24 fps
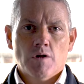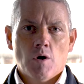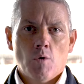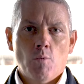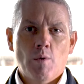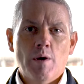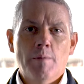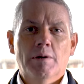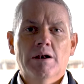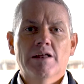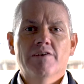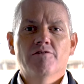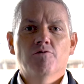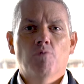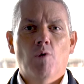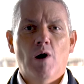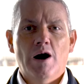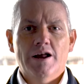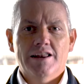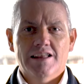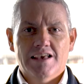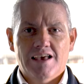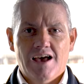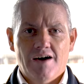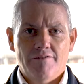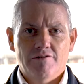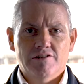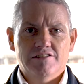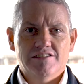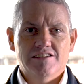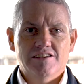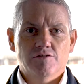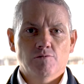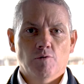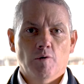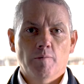We believe wider
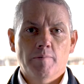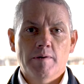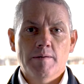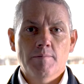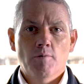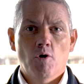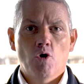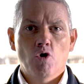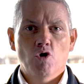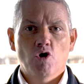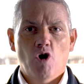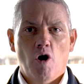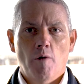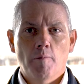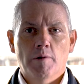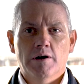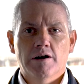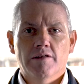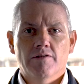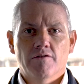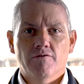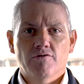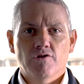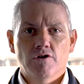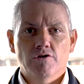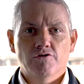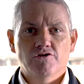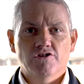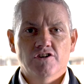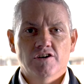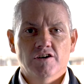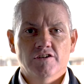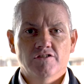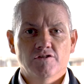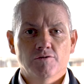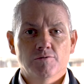cavities will be more common in the
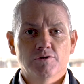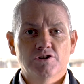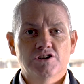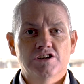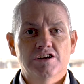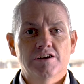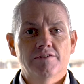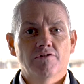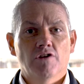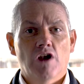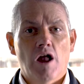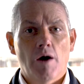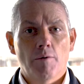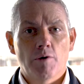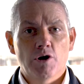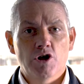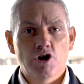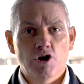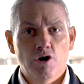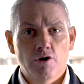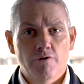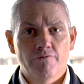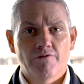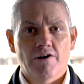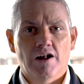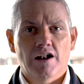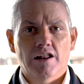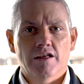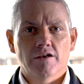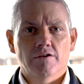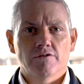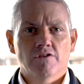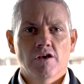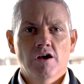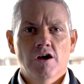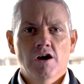future to achieve lower U
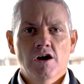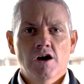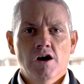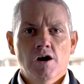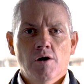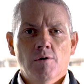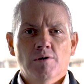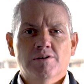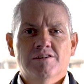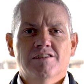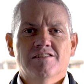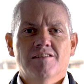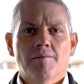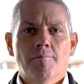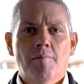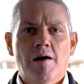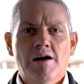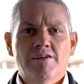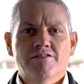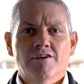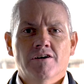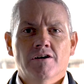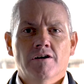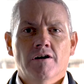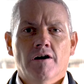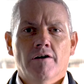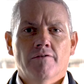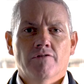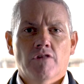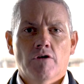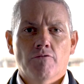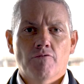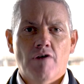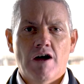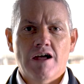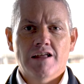values, which is a measure of
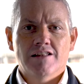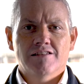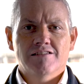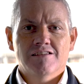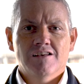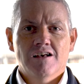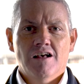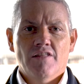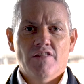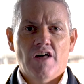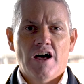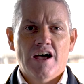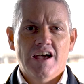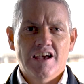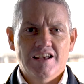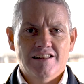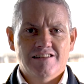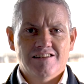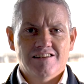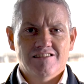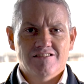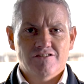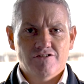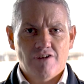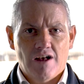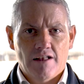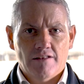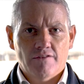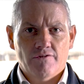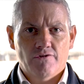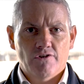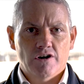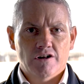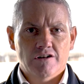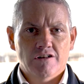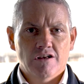the rate that heat is
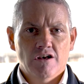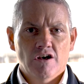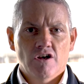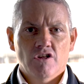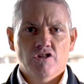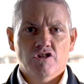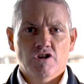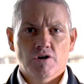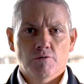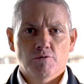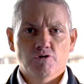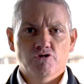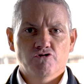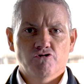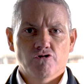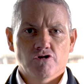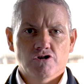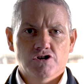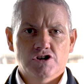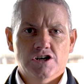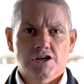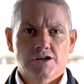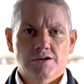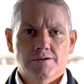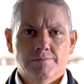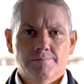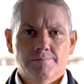transferred through a structure.